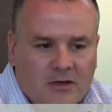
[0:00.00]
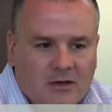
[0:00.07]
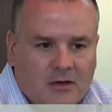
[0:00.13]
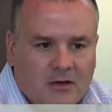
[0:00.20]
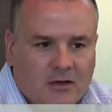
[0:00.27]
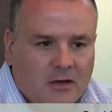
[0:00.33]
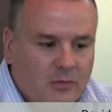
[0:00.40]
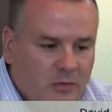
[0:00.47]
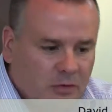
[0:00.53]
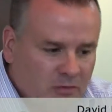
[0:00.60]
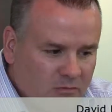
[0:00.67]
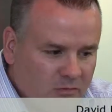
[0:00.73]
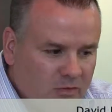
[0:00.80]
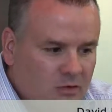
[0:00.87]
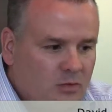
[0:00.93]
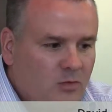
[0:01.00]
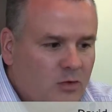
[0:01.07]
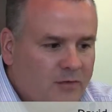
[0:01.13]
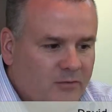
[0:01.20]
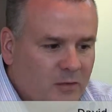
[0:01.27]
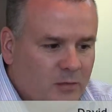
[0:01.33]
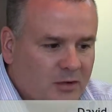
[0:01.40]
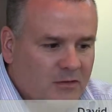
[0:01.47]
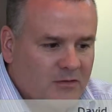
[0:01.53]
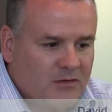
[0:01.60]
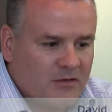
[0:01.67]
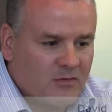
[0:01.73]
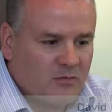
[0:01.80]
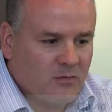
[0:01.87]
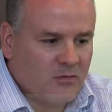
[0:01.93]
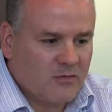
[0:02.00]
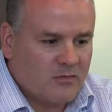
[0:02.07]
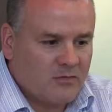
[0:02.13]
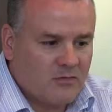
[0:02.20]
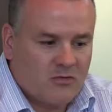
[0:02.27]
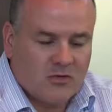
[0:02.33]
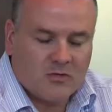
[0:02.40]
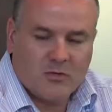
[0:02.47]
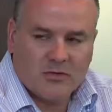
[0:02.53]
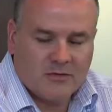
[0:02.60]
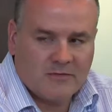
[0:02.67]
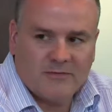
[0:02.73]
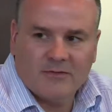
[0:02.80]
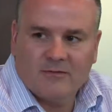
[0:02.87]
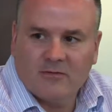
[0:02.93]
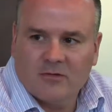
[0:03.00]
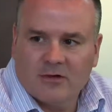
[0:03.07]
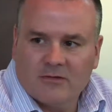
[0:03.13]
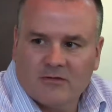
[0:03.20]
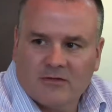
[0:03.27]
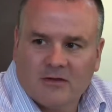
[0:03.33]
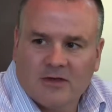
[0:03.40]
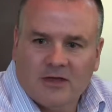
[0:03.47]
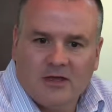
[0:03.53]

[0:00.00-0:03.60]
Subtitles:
A couple of years ago, one of our biggest customers, it just wasn't a fit for us.